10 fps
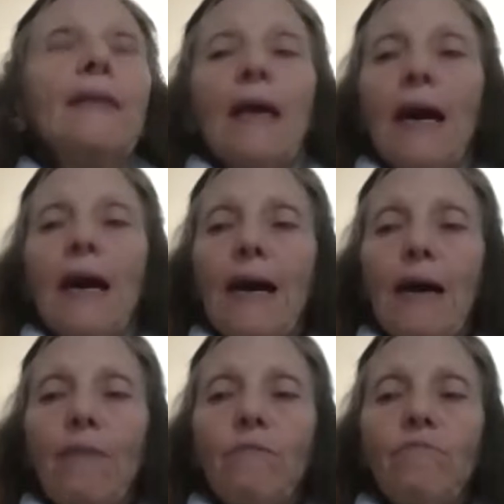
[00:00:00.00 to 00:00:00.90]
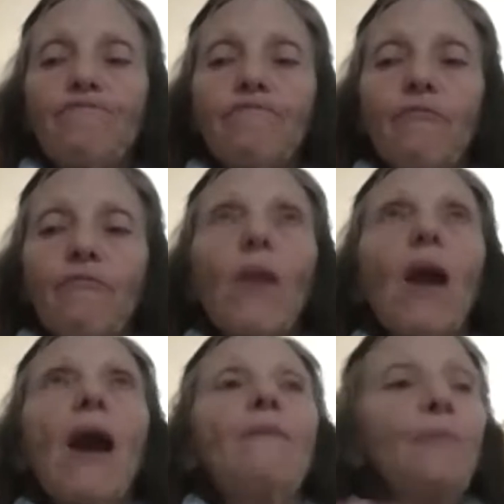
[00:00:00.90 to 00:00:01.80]

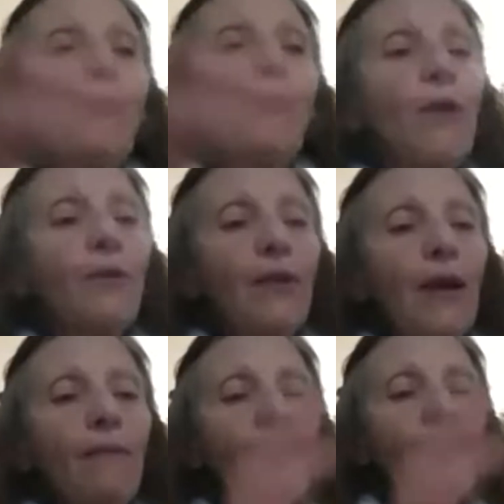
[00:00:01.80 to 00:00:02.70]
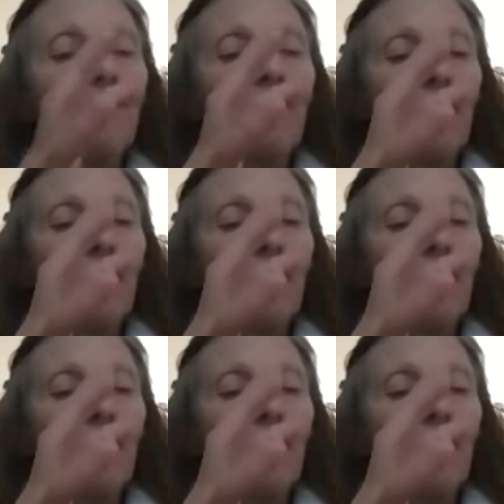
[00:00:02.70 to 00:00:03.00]
I'm employed with them.